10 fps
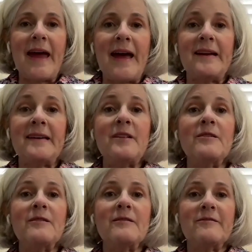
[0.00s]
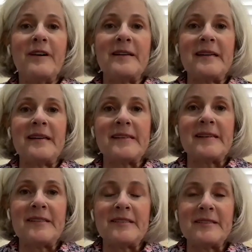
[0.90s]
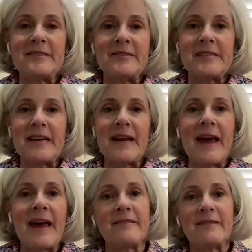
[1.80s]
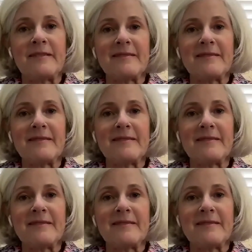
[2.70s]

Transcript: add another fun destination to stay at